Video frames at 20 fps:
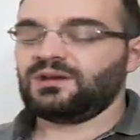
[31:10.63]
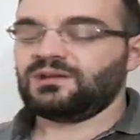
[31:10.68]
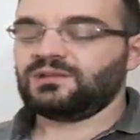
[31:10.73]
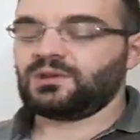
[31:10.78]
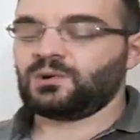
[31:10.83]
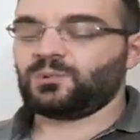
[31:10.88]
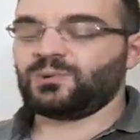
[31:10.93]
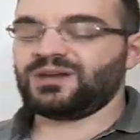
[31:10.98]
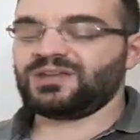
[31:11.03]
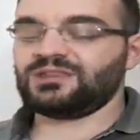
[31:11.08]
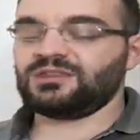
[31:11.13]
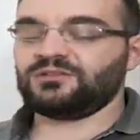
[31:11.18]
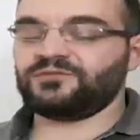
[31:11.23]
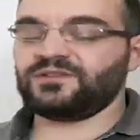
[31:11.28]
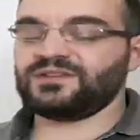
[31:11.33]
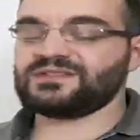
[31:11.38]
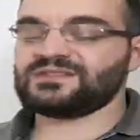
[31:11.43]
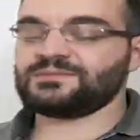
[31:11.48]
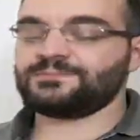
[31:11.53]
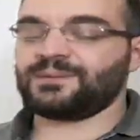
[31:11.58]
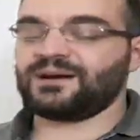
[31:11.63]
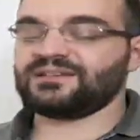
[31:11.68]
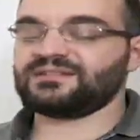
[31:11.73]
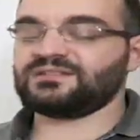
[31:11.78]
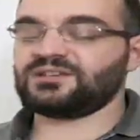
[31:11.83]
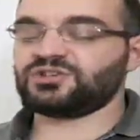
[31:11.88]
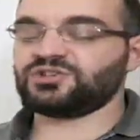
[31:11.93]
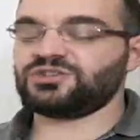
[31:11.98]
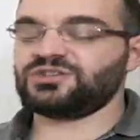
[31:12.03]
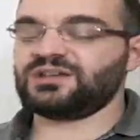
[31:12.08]
The wind of its
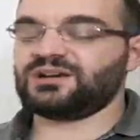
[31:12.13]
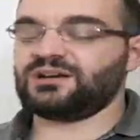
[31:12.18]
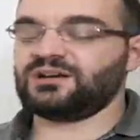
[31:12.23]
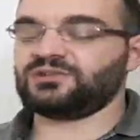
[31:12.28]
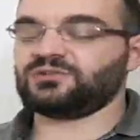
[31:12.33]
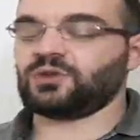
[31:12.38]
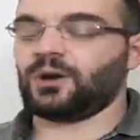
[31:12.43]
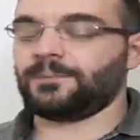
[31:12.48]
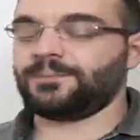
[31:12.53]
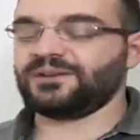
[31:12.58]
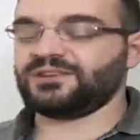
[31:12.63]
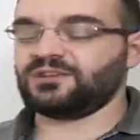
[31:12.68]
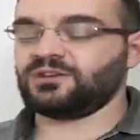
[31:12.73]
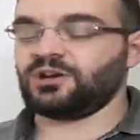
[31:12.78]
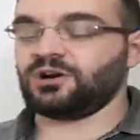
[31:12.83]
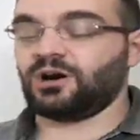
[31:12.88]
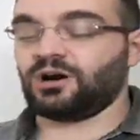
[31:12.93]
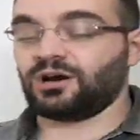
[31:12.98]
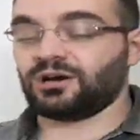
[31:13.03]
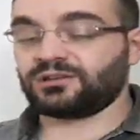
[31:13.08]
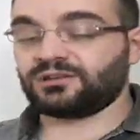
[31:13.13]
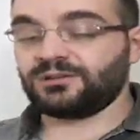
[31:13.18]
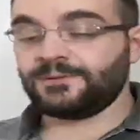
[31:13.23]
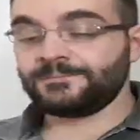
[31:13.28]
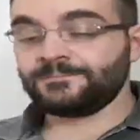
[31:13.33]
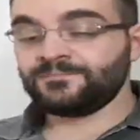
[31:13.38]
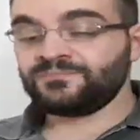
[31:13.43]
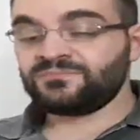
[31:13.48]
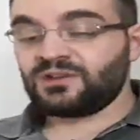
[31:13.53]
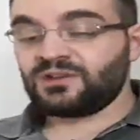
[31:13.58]
passage nearly toppled Gord
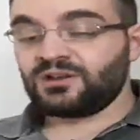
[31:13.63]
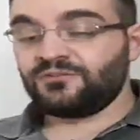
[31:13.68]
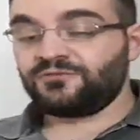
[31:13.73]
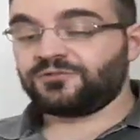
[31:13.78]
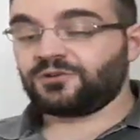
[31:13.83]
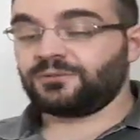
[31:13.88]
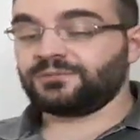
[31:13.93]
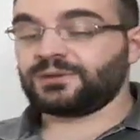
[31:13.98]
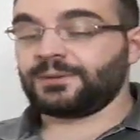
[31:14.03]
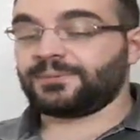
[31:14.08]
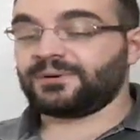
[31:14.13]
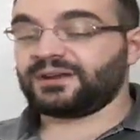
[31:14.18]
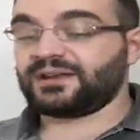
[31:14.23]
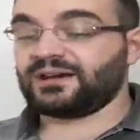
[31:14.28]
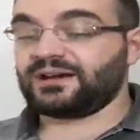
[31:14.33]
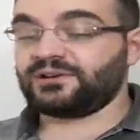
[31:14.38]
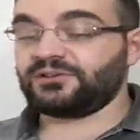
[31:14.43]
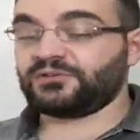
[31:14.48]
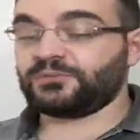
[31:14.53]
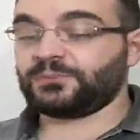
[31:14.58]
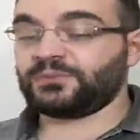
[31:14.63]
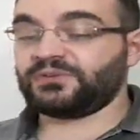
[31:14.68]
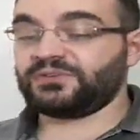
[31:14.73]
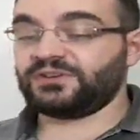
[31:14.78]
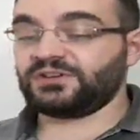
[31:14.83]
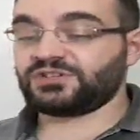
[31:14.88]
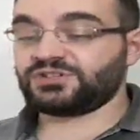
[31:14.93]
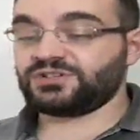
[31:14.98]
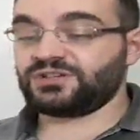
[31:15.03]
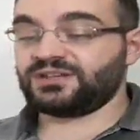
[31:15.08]
from the precarious
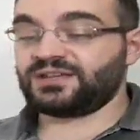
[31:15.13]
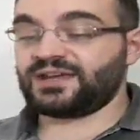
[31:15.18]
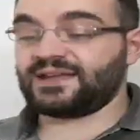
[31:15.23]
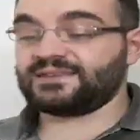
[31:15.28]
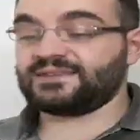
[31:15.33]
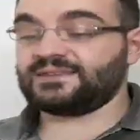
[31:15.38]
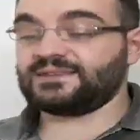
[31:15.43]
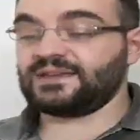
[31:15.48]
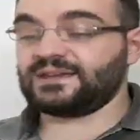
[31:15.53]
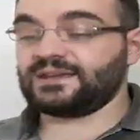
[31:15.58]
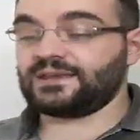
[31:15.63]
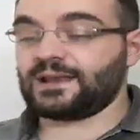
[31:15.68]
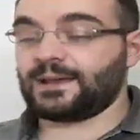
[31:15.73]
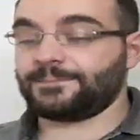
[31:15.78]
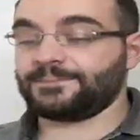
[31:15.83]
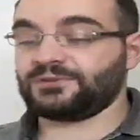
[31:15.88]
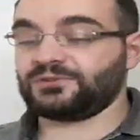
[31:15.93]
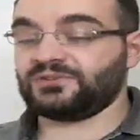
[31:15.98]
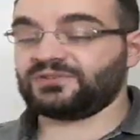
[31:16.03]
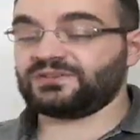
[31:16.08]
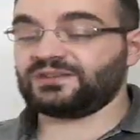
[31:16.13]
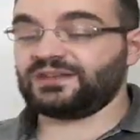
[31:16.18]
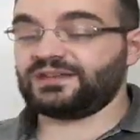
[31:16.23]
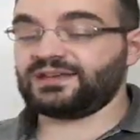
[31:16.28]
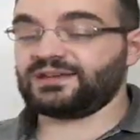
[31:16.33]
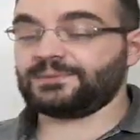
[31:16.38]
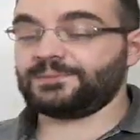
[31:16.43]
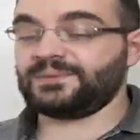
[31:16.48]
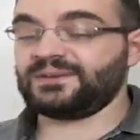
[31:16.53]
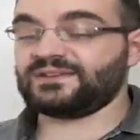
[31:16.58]
position he had taken up to
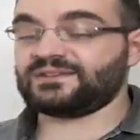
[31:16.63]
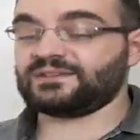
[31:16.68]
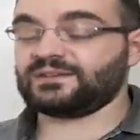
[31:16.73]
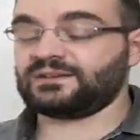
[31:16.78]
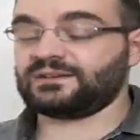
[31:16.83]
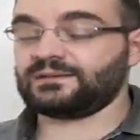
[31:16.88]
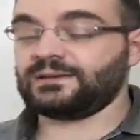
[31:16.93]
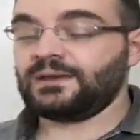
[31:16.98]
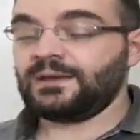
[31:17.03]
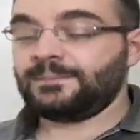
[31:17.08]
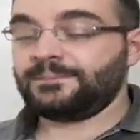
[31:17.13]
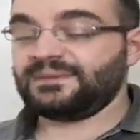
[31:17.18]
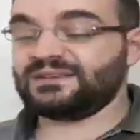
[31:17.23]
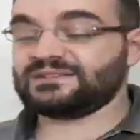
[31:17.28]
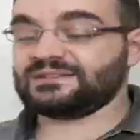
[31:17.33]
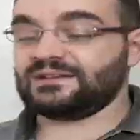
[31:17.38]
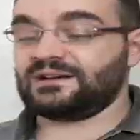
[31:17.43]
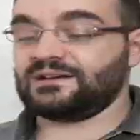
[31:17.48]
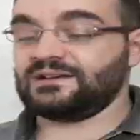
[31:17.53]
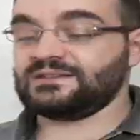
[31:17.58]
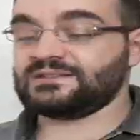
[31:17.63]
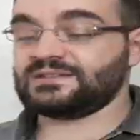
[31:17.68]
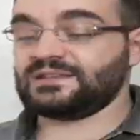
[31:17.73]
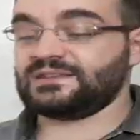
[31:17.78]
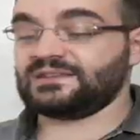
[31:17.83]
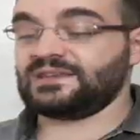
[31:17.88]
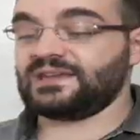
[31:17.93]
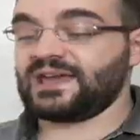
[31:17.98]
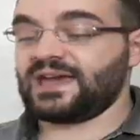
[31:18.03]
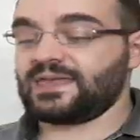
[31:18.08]
sling missiles
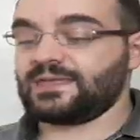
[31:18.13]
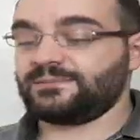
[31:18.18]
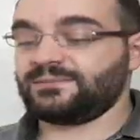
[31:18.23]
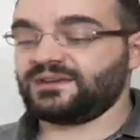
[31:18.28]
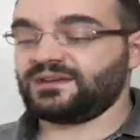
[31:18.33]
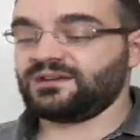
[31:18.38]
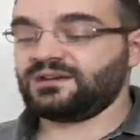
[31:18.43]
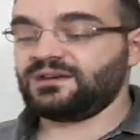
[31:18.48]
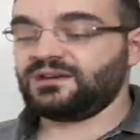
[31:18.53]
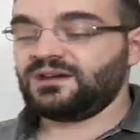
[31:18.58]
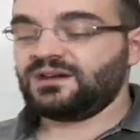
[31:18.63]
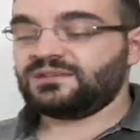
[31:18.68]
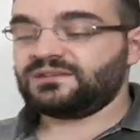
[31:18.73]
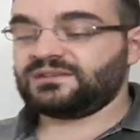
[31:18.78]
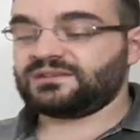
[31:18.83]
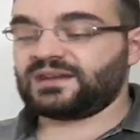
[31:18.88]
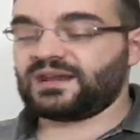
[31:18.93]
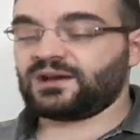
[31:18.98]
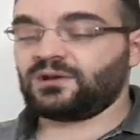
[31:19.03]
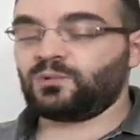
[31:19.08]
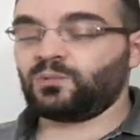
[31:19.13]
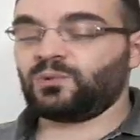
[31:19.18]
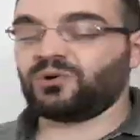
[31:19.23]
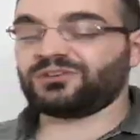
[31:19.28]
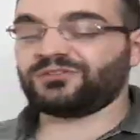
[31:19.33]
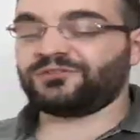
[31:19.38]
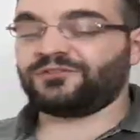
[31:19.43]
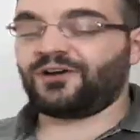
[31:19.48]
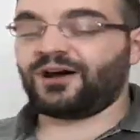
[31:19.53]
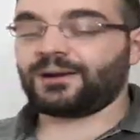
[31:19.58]
at the enemy. The dragon
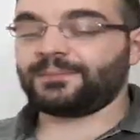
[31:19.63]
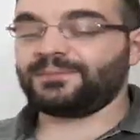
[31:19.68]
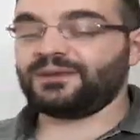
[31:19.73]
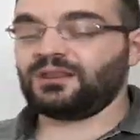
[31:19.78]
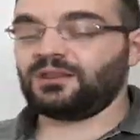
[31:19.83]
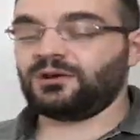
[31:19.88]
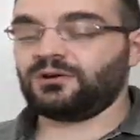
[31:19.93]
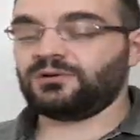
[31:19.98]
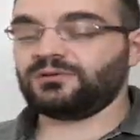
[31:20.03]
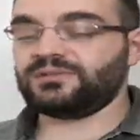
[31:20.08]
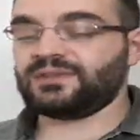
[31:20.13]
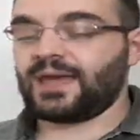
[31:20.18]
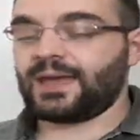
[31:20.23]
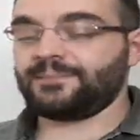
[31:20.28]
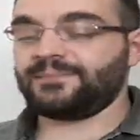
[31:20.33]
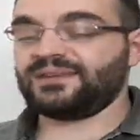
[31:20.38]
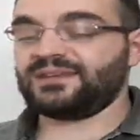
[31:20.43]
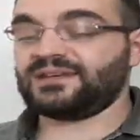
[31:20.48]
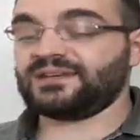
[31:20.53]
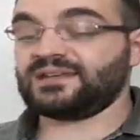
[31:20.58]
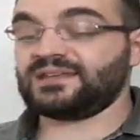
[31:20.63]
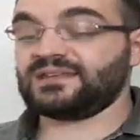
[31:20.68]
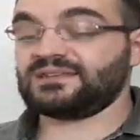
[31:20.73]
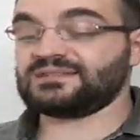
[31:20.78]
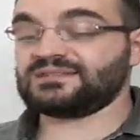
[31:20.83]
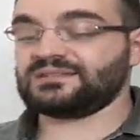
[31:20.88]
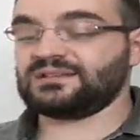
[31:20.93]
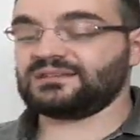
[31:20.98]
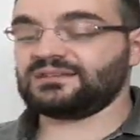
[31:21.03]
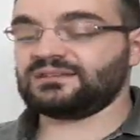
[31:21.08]
was far below them in an
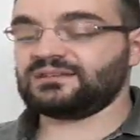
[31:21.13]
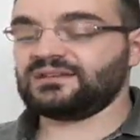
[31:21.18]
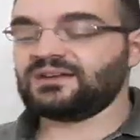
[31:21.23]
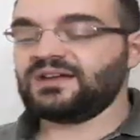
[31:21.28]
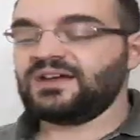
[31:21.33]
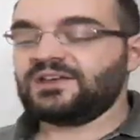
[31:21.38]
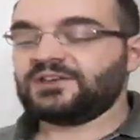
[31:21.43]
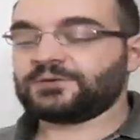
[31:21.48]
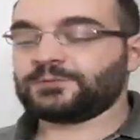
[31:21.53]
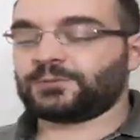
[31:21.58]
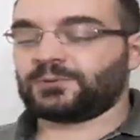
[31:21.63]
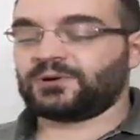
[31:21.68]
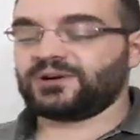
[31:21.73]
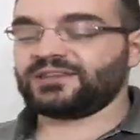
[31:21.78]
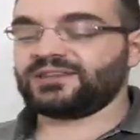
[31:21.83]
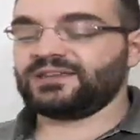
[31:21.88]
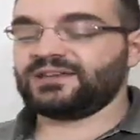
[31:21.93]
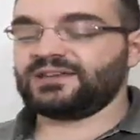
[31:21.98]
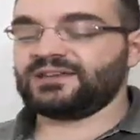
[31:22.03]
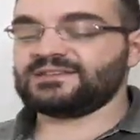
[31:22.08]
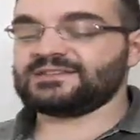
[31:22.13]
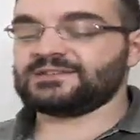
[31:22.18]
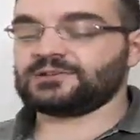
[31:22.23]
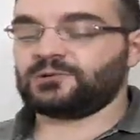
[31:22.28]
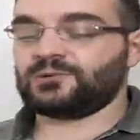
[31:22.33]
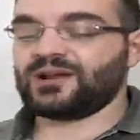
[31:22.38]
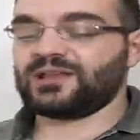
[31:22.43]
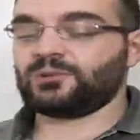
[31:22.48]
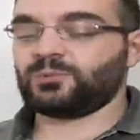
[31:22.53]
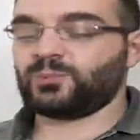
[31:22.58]
instant, spreading its
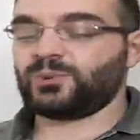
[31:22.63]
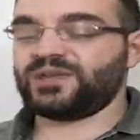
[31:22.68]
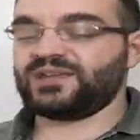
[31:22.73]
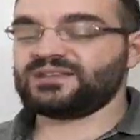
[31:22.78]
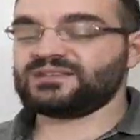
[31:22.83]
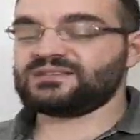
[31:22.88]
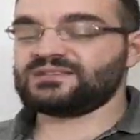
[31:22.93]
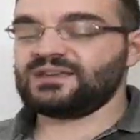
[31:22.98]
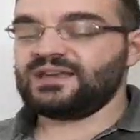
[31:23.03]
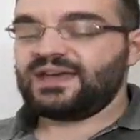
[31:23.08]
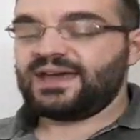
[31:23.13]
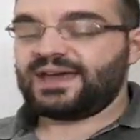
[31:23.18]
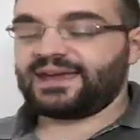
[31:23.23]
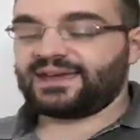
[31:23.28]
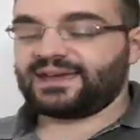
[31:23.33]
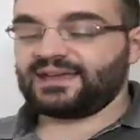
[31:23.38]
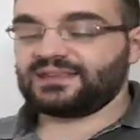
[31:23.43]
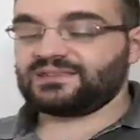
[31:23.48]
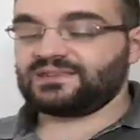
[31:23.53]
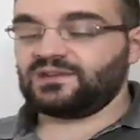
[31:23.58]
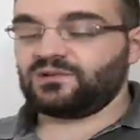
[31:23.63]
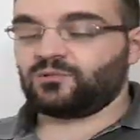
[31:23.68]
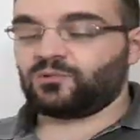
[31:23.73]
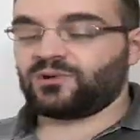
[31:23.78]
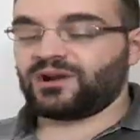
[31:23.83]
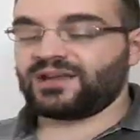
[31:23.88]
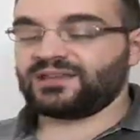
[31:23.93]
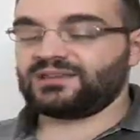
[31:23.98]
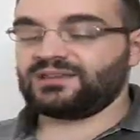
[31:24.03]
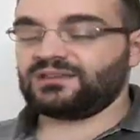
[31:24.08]
great wings and getting
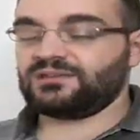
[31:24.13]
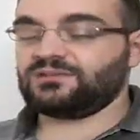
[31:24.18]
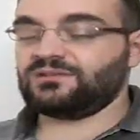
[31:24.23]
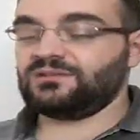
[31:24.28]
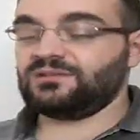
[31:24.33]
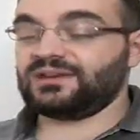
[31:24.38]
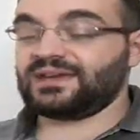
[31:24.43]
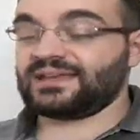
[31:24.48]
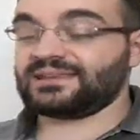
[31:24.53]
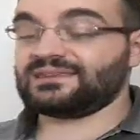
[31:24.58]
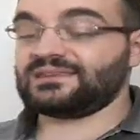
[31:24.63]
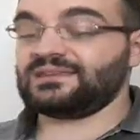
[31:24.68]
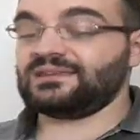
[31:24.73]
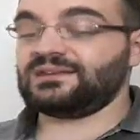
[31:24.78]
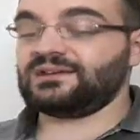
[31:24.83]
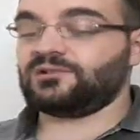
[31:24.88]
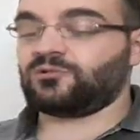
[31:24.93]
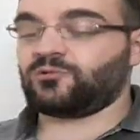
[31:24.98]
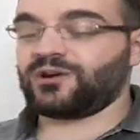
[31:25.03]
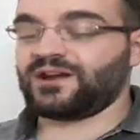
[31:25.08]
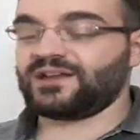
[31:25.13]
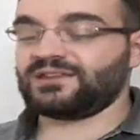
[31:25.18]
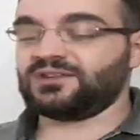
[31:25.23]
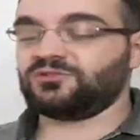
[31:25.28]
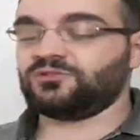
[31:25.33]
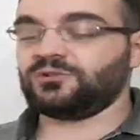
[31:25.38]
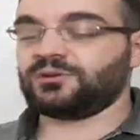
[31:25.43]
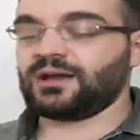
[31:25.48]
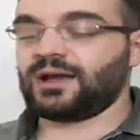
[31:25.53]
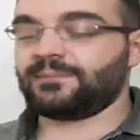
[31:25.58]
ready
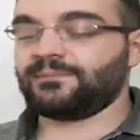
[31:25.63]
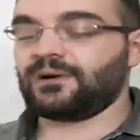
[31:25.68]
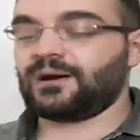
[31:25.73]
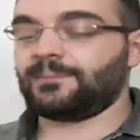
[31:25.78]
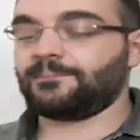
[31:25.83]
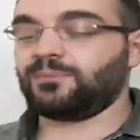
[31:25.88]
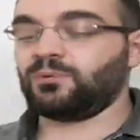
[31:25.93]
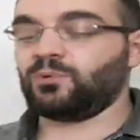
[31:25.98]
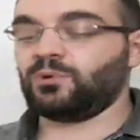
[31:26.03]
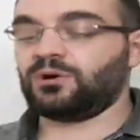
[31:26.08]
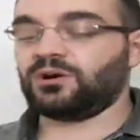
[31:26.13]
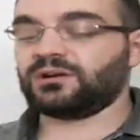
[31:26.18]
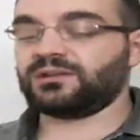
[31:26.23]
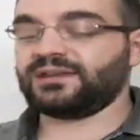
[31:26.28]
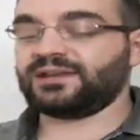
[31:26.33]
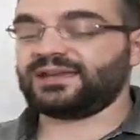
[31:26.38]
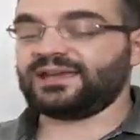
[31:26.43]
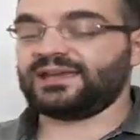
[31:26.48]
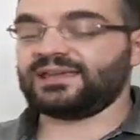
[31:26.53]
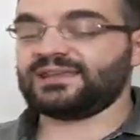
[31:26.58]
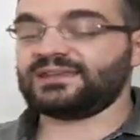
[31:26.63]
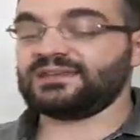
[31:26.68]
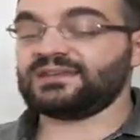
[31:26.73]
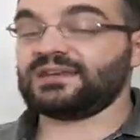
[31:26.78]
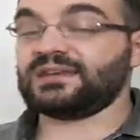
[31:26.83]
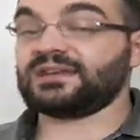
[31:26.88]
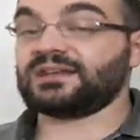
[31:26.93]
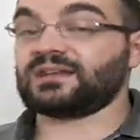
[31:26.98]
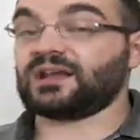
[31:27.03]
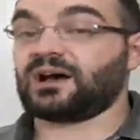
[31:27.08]
to come upward again
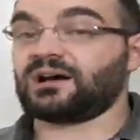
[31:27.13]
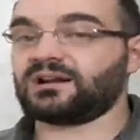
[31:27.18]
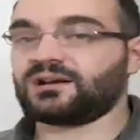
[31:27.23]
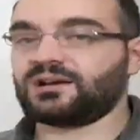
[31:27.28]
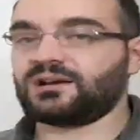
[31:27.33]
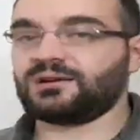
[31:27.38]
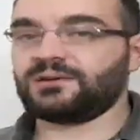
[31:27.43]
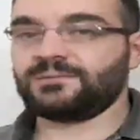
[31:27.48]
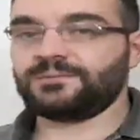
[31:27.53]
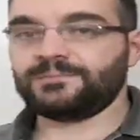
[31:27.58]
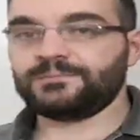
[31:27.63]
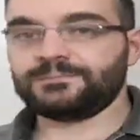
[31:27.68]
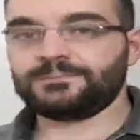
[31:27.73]
in an arc.